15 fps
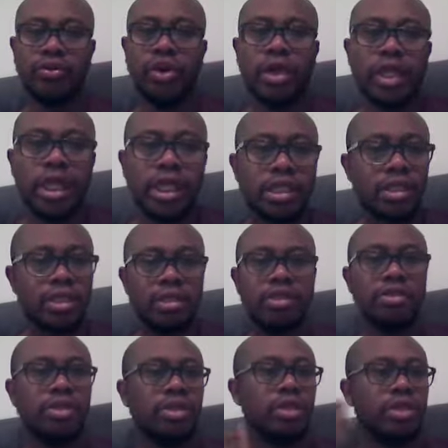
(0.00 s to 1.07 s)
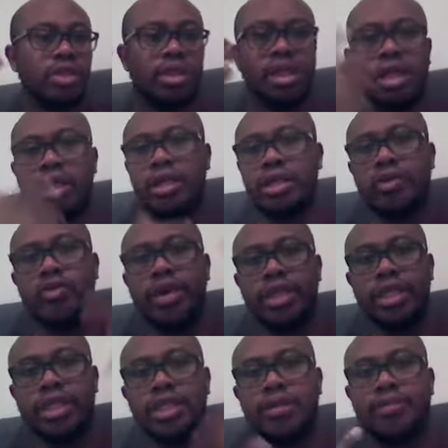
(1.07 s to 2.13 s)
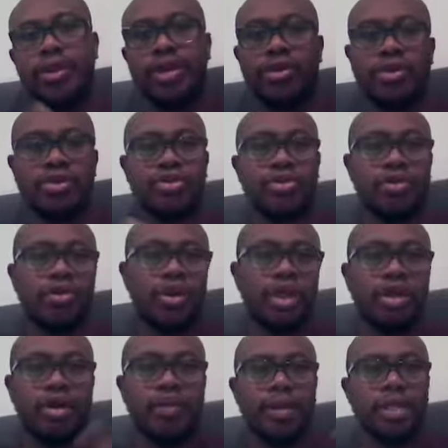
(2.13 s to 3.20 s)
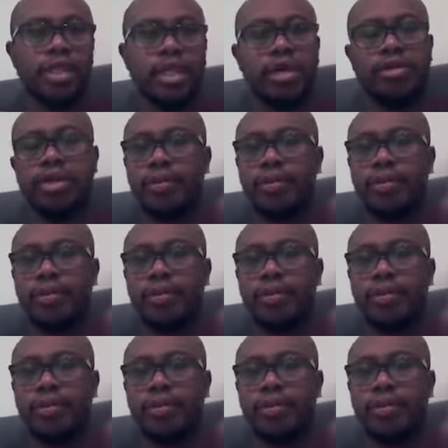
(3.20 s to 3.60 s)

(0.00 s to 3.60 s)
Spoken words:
it, you just see the way the CPU is going up and down,